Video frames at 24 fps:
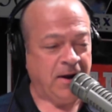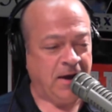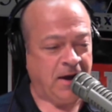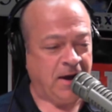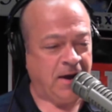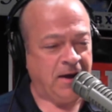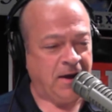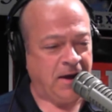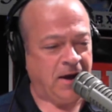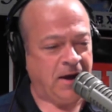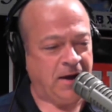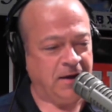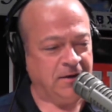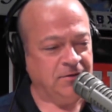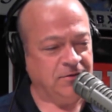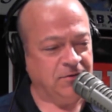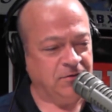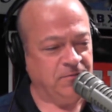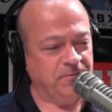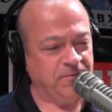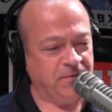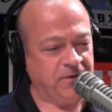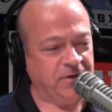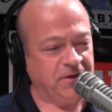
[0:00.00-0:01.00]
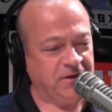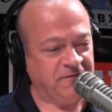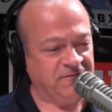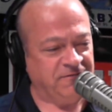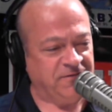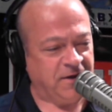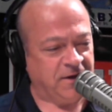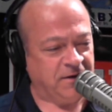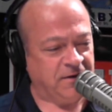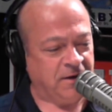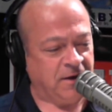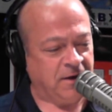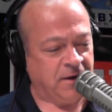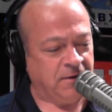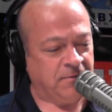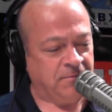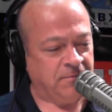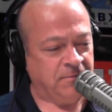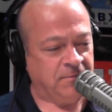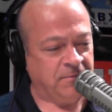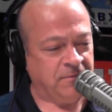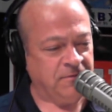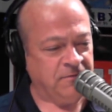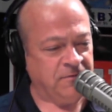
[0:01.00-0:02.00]
But I, I do believe that
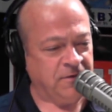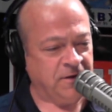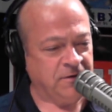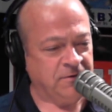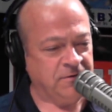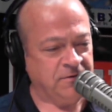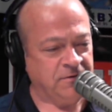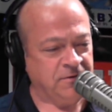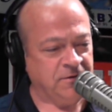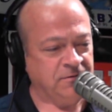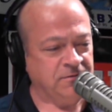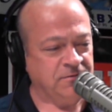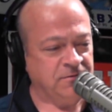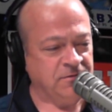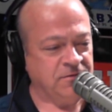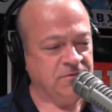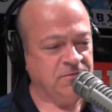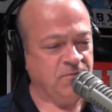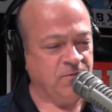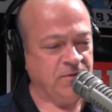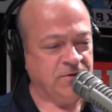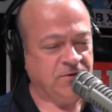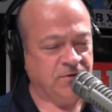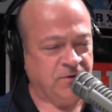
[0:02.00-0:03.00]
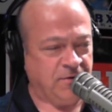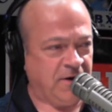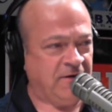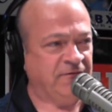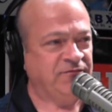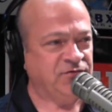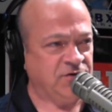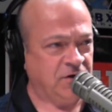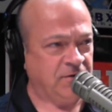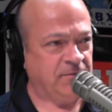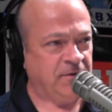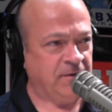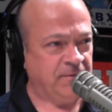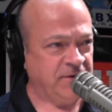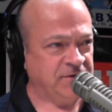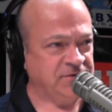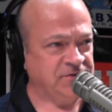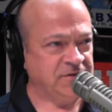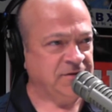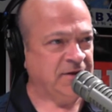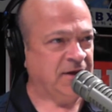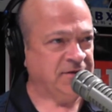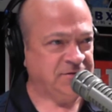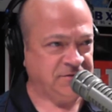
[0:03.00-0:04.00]
um, that that we do have term
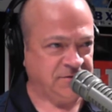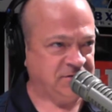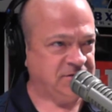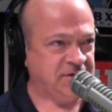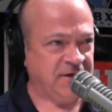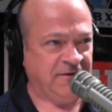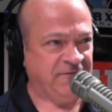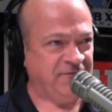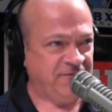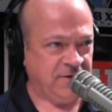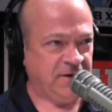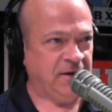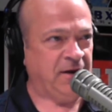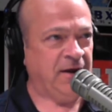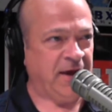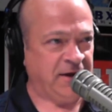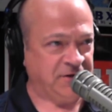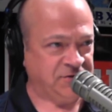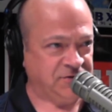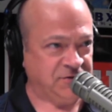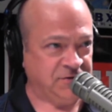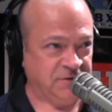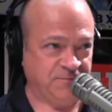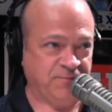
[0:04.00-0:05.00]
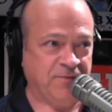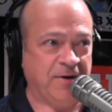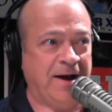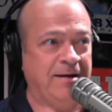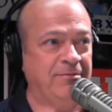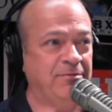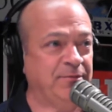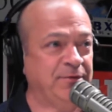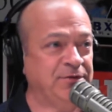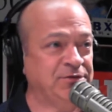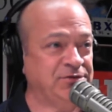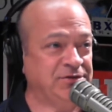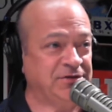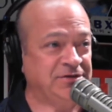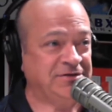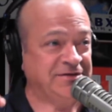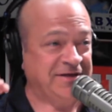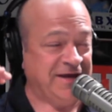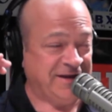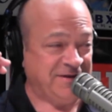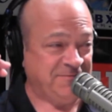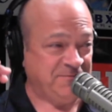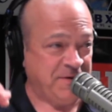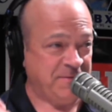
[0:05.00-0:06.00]
limits, and that's every election. The sure. problem is
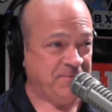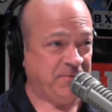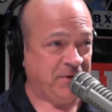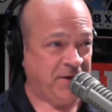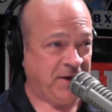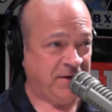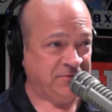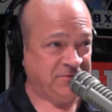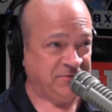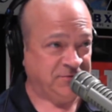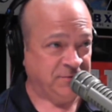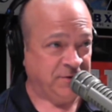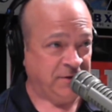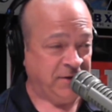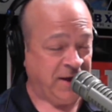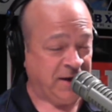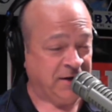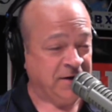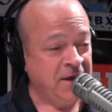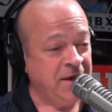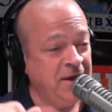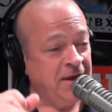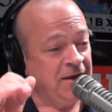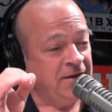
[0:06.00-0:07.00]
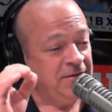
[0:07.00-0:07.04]
getting people out to elect.